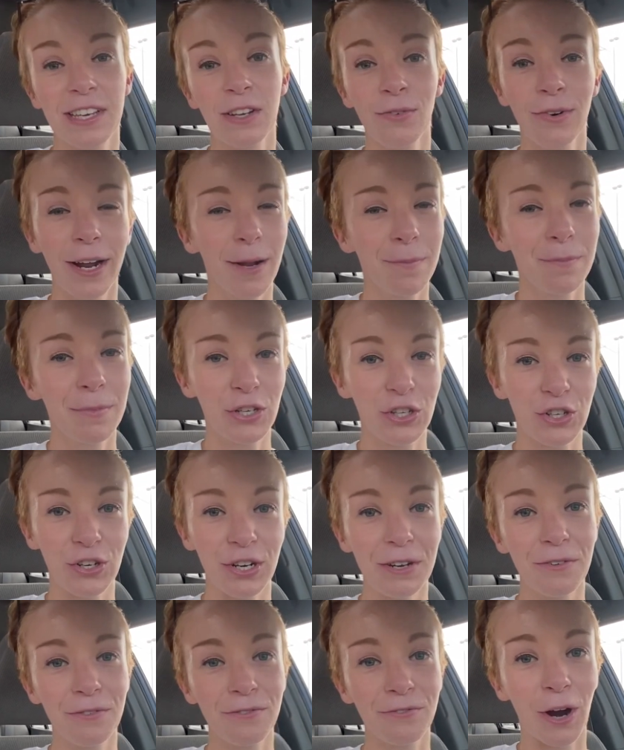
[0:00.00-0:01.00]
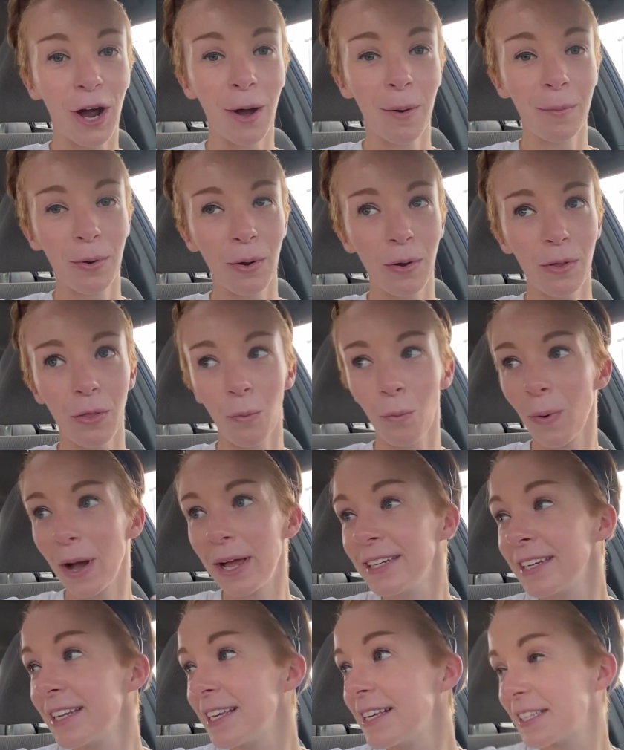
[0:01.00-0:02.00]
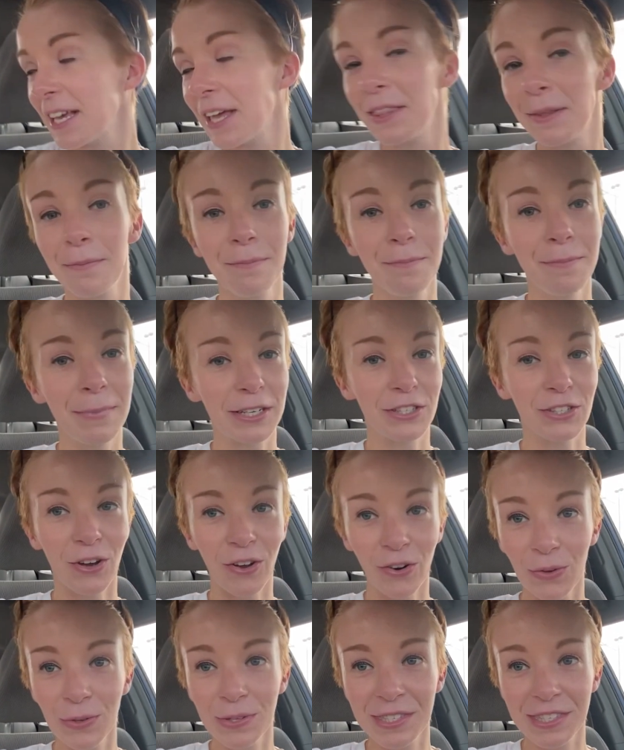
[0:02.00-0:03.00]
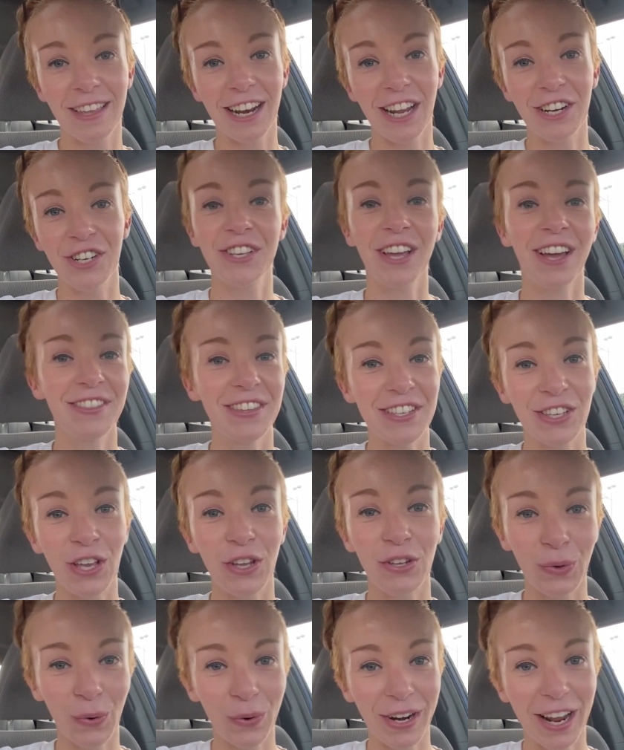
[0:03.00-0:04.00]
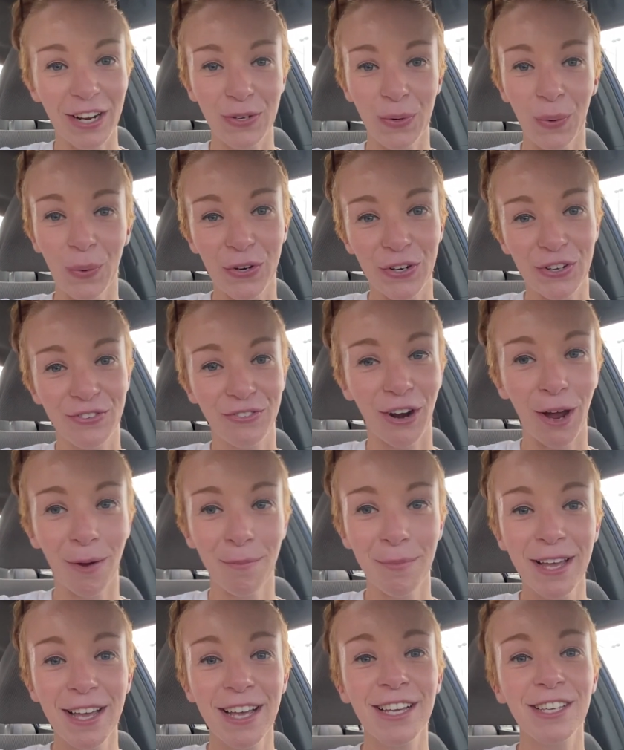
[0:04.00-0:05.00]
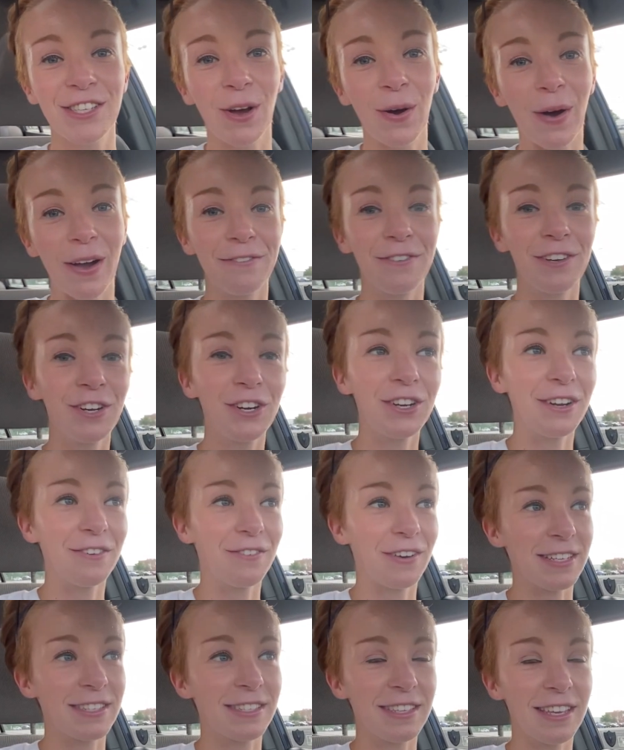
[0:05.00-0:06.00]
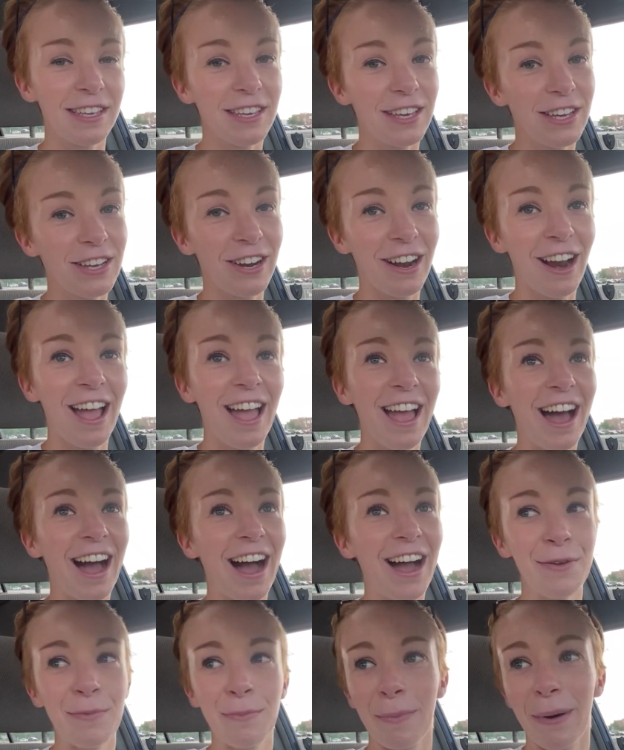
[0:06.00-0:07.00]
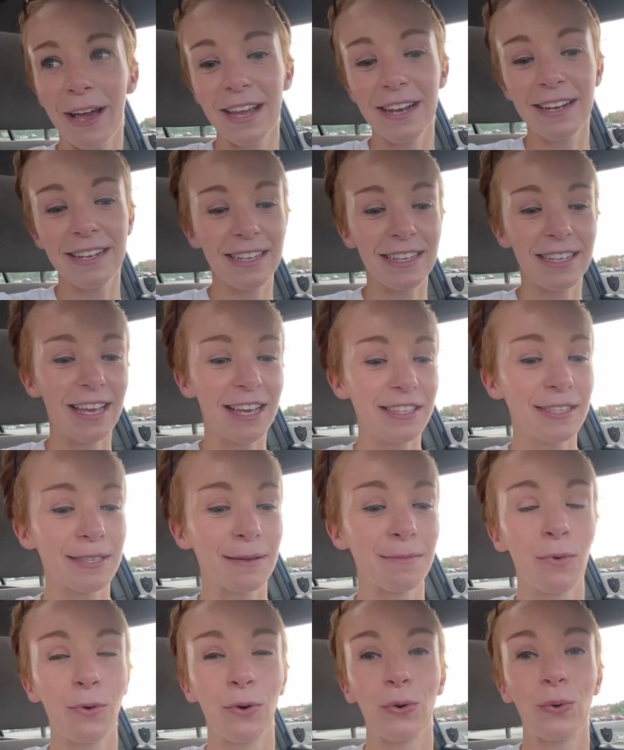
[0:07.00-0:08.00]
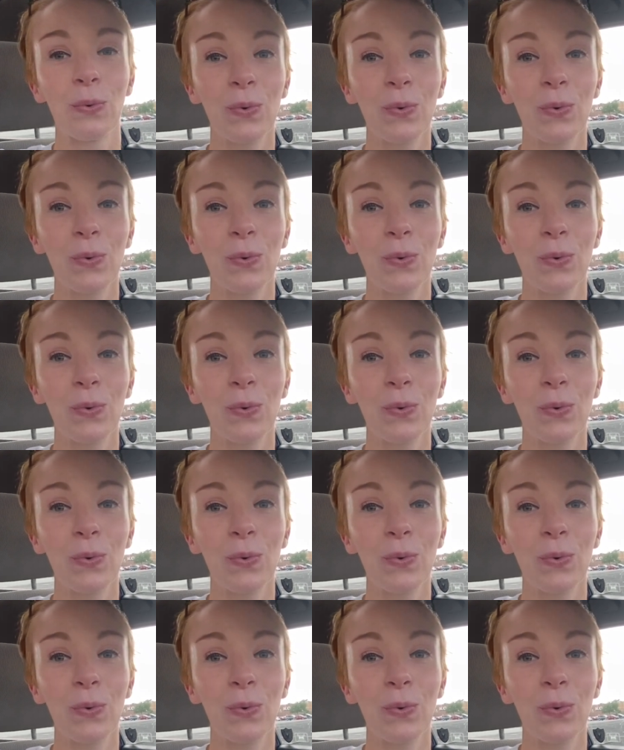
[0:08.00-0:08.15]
like right up the street from the Wendy's and the McDonald's that I just got these DoorDash orders from. So I figured if I sit here, I might get some more